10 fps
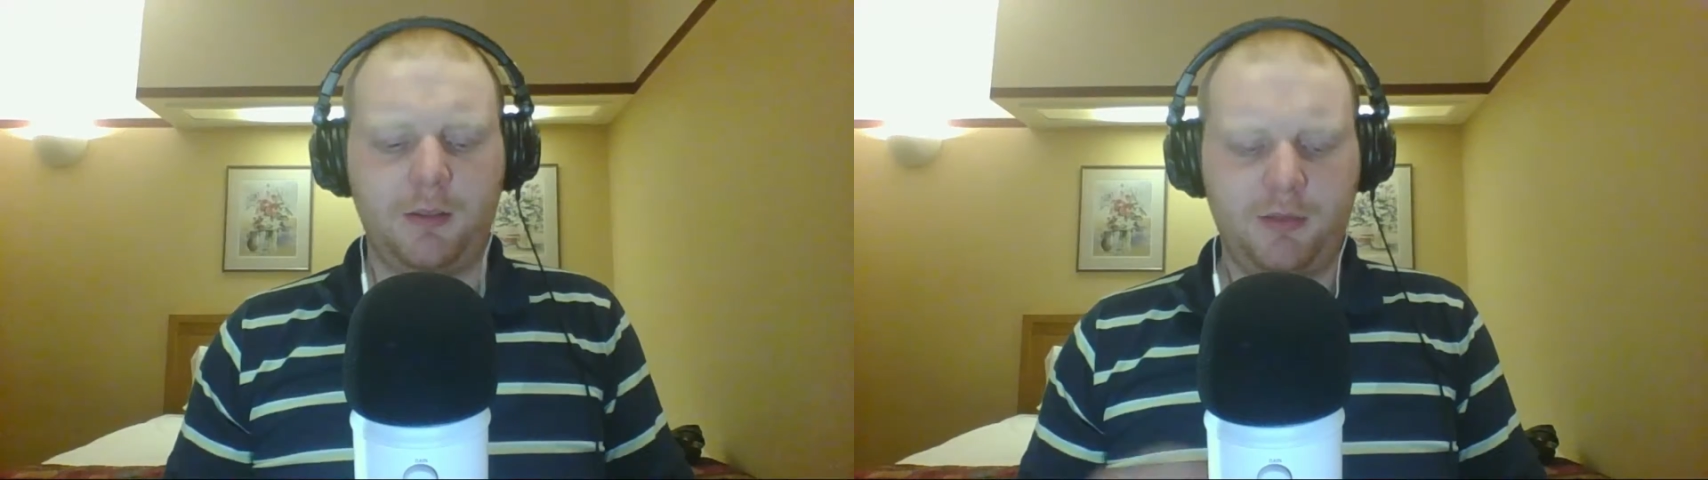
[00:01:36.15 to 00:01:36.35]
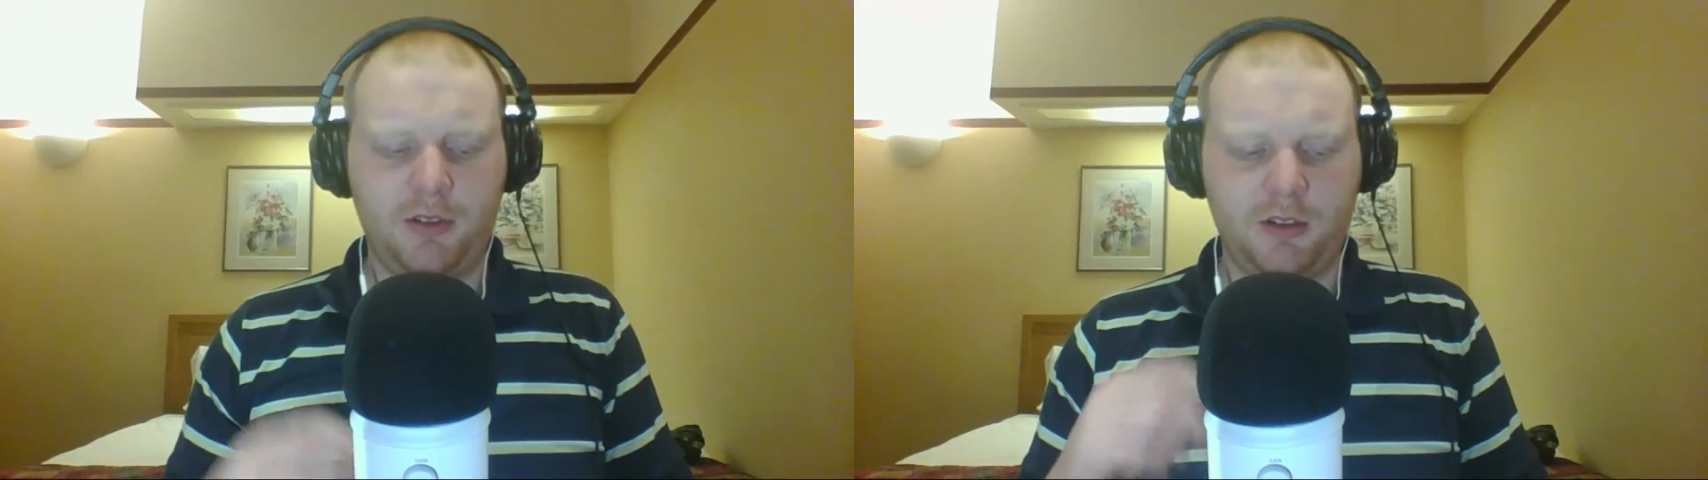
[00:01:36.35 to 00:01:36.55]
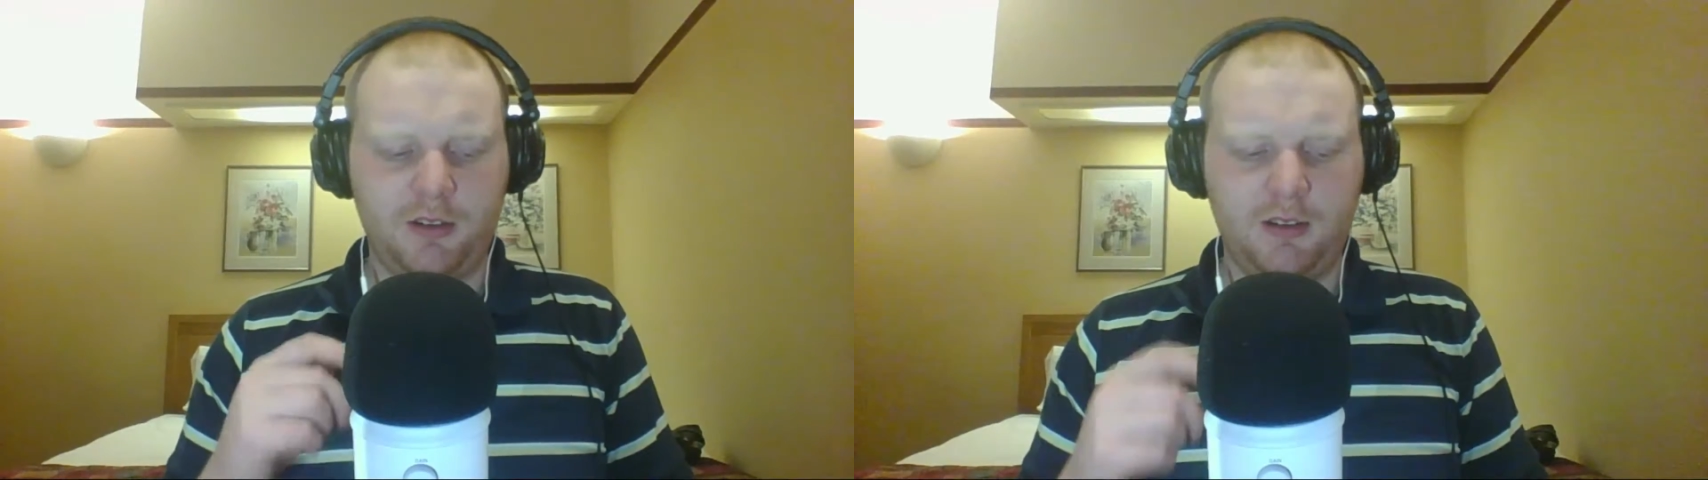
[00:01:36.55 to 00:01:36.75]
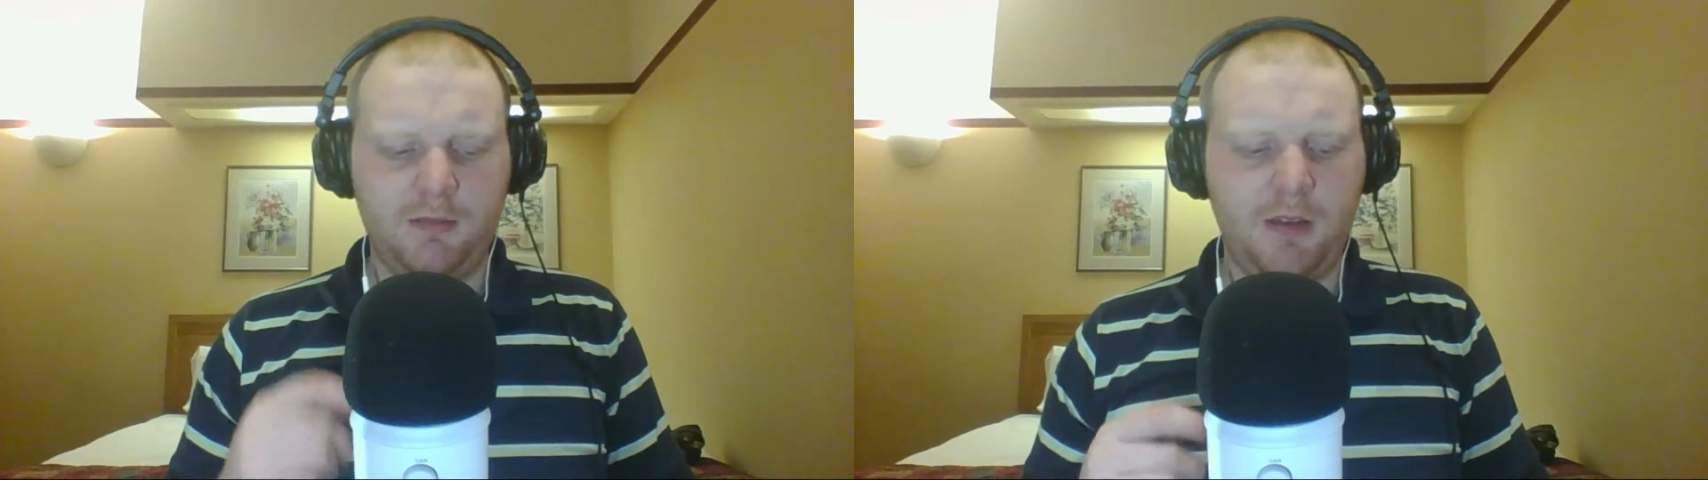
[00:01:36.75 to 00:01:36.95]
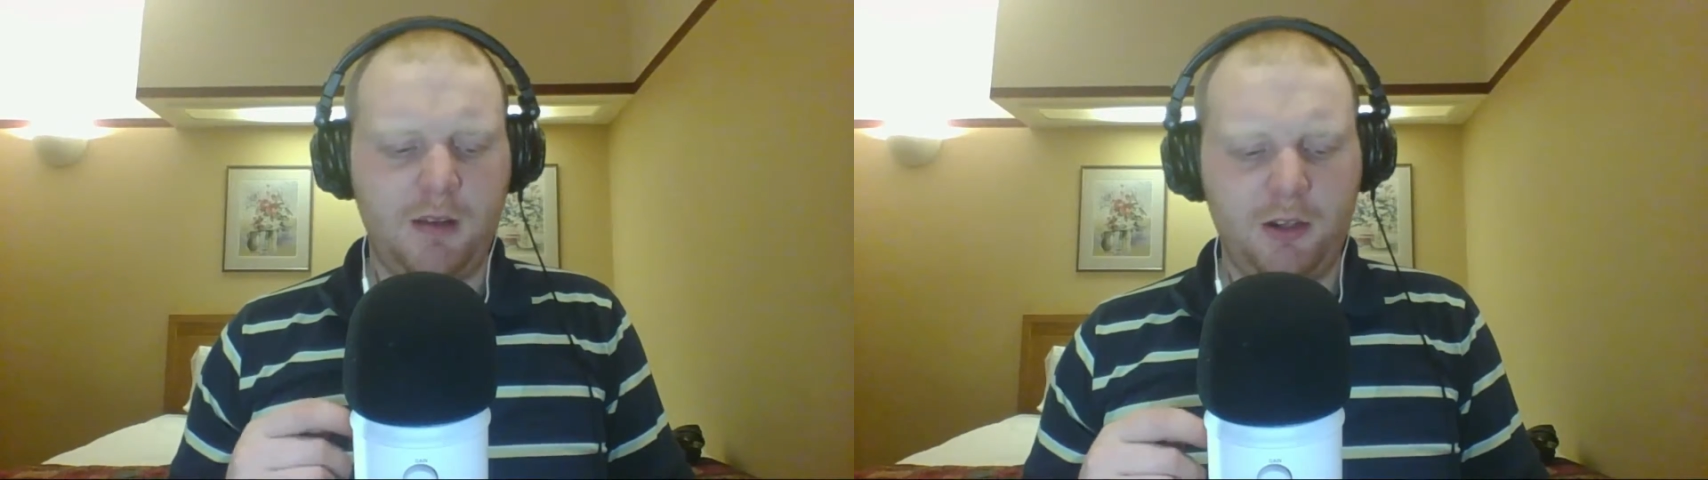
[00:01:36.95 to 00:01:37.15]
but just
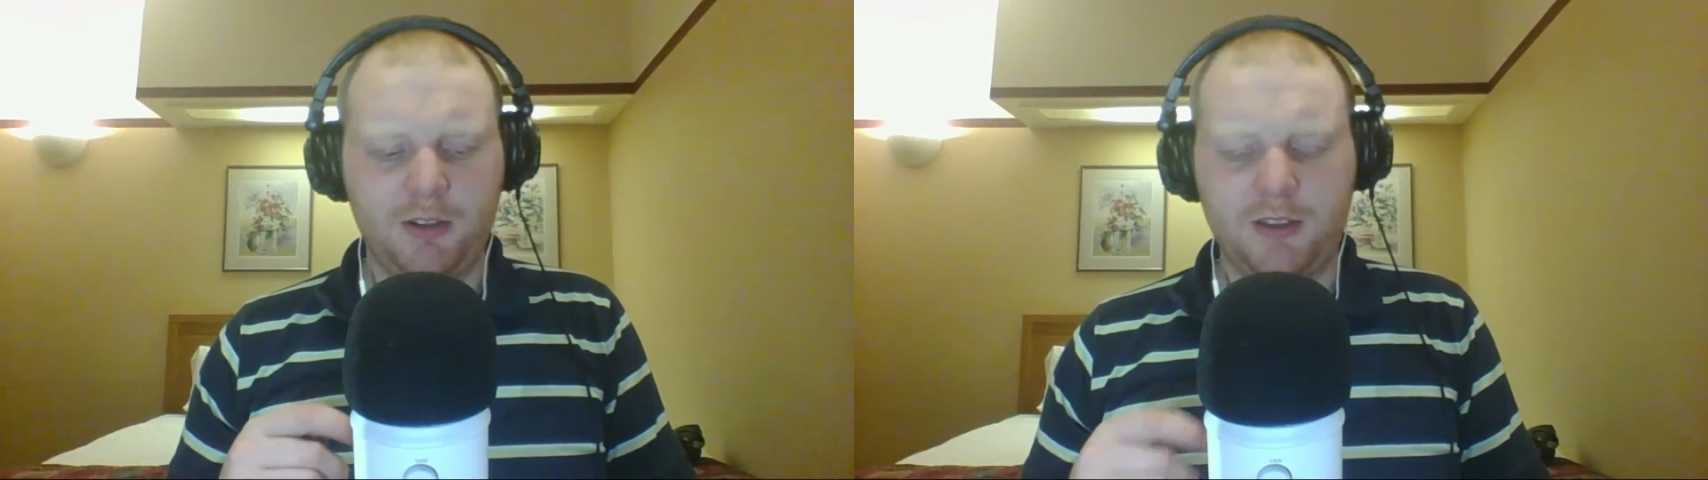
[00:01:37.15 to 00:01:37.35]
maybe not